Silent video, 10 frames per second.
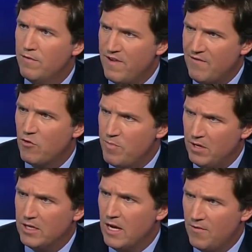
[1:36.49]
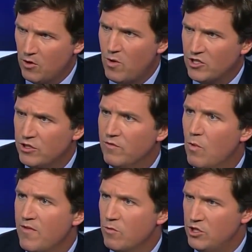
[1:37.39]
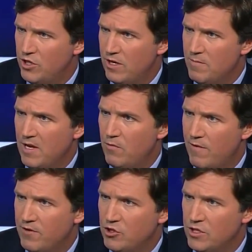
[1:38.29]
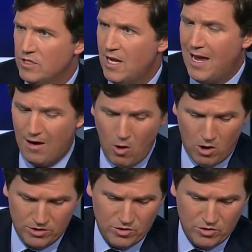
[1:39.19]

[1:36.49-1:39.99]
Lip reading: favorability on the question of whether we should admit refugees at all.